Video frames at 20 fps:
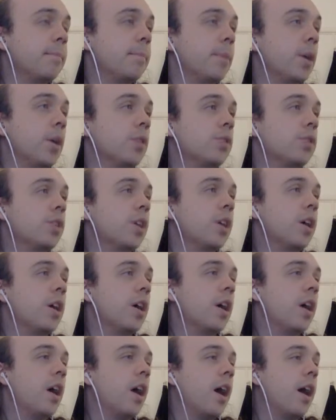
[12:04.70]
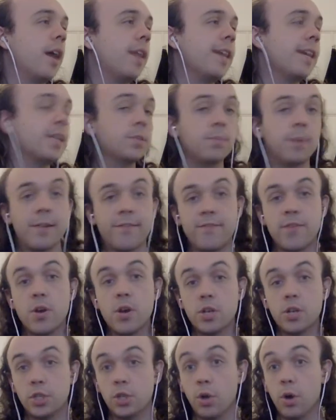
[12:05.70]
but that's my
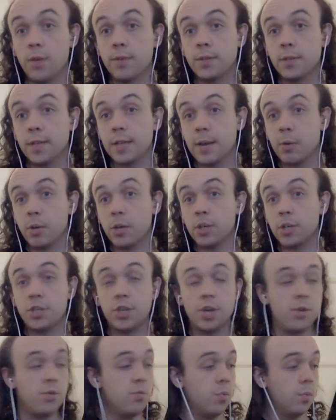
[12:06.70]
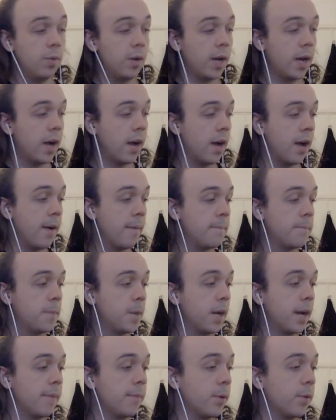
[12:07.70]
first thought, thing I want to do.
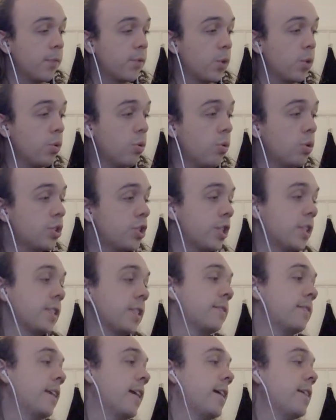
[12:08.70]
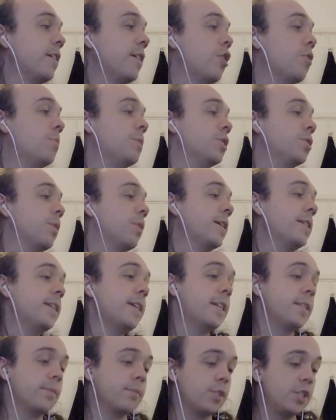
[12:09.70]
But I'm, of course, as I said, open to
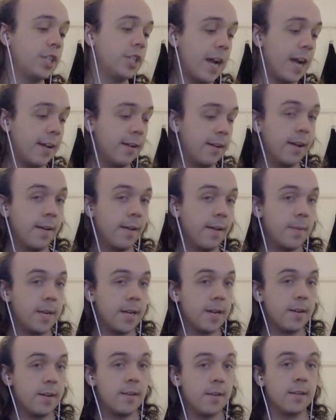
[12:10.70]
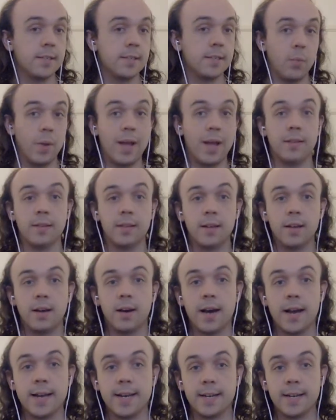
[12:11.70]
ideas from chat, because, well,
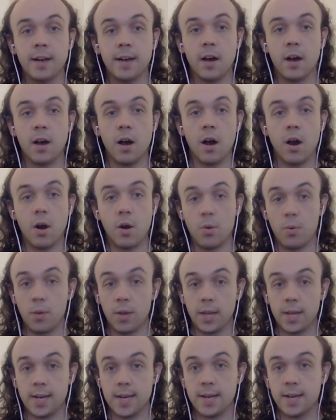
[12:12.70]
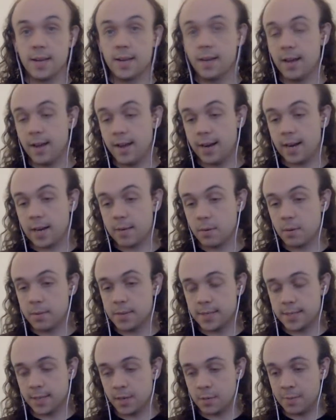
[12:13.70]
I can only come up
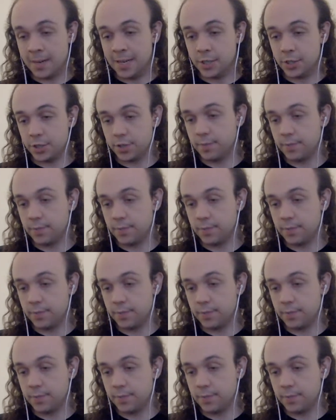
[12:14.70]
with so much.